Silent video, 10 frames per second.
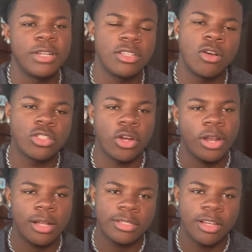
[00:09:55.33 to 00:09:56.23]
but it's gonna turn
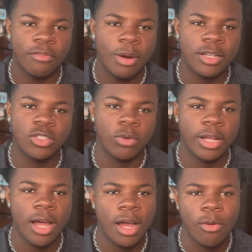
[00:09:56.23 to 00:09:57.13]
out tough. I swear to
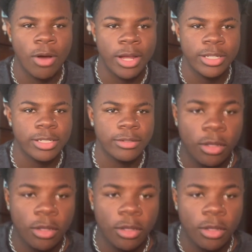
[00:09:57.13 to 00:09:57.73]
God, watch.